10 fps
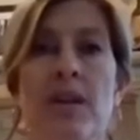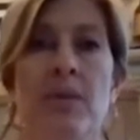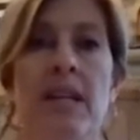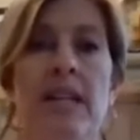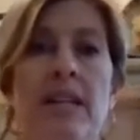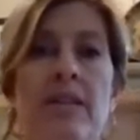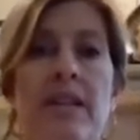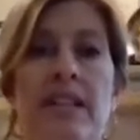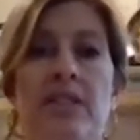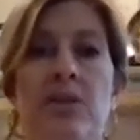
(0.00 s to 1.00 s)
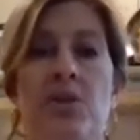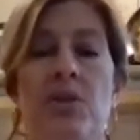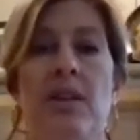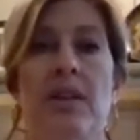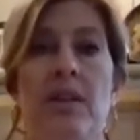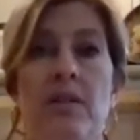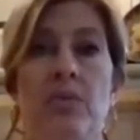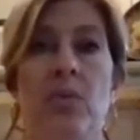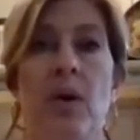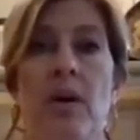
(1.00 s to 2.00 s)
doing an internet search on it as
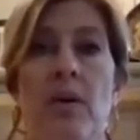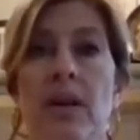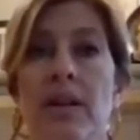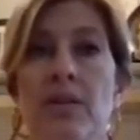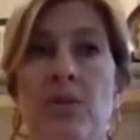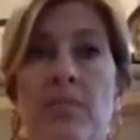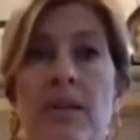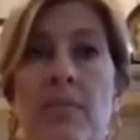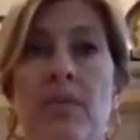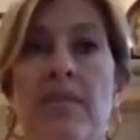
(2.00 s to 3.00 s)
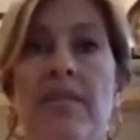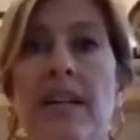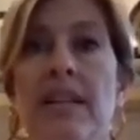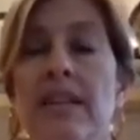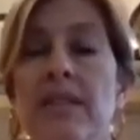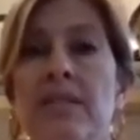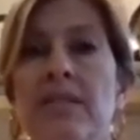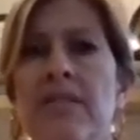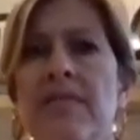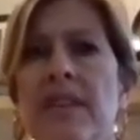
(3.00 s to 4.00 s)
well, and you should be able to find it. There's
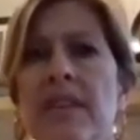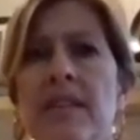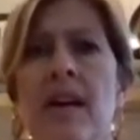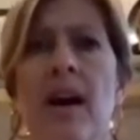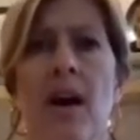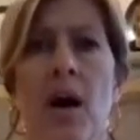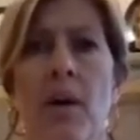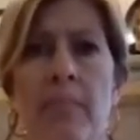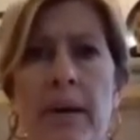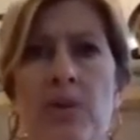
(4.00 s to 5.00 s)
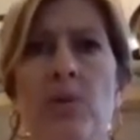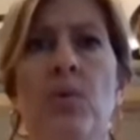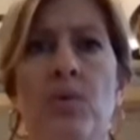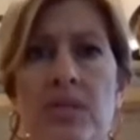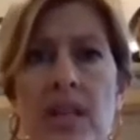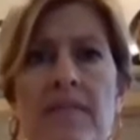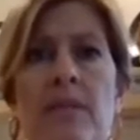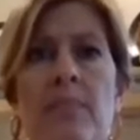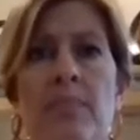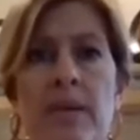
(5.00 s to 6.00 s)
different um, pictorials of it,
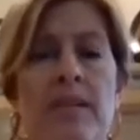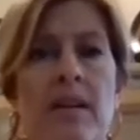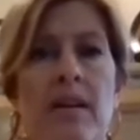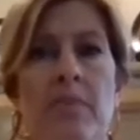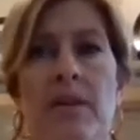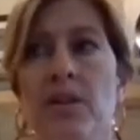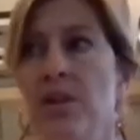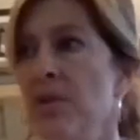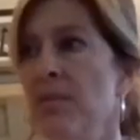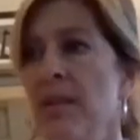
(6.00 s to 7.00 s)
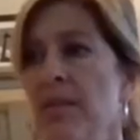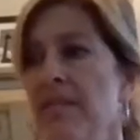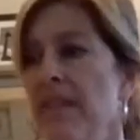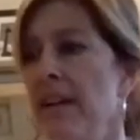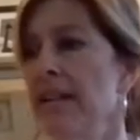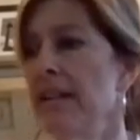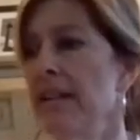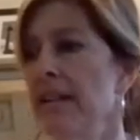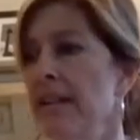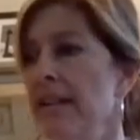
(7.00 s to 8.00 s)
but um, you should be able to find
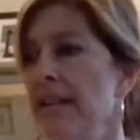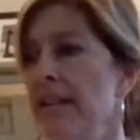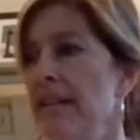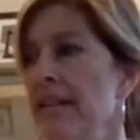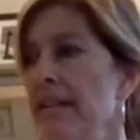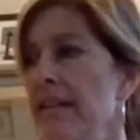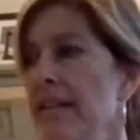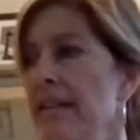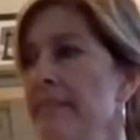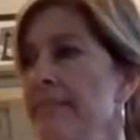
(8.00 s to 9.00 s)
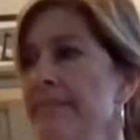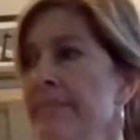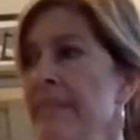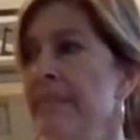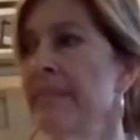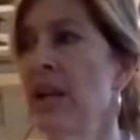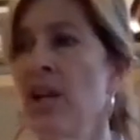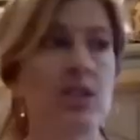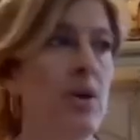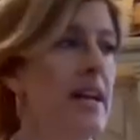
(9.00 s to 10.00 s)
it. So the
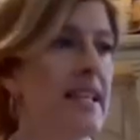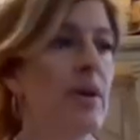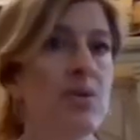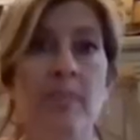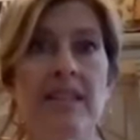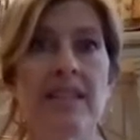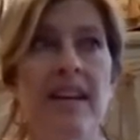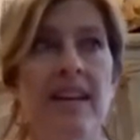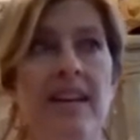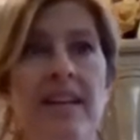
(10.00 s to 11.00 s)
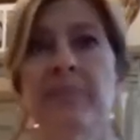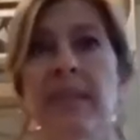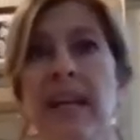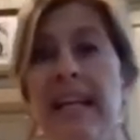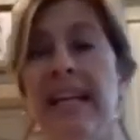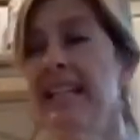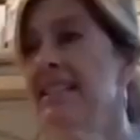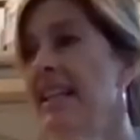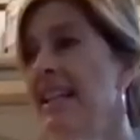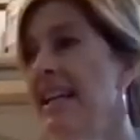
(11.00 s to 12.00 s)
next thing we're going to make today
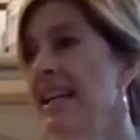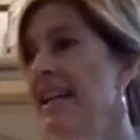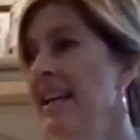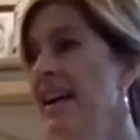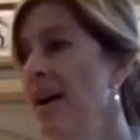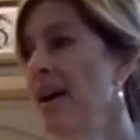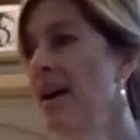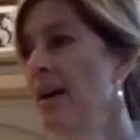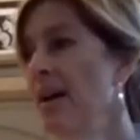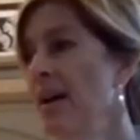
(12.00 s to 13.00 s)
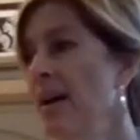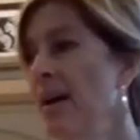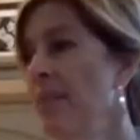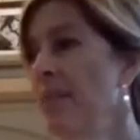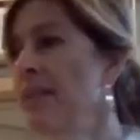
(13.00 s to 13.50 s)
is a hummus. Now let me just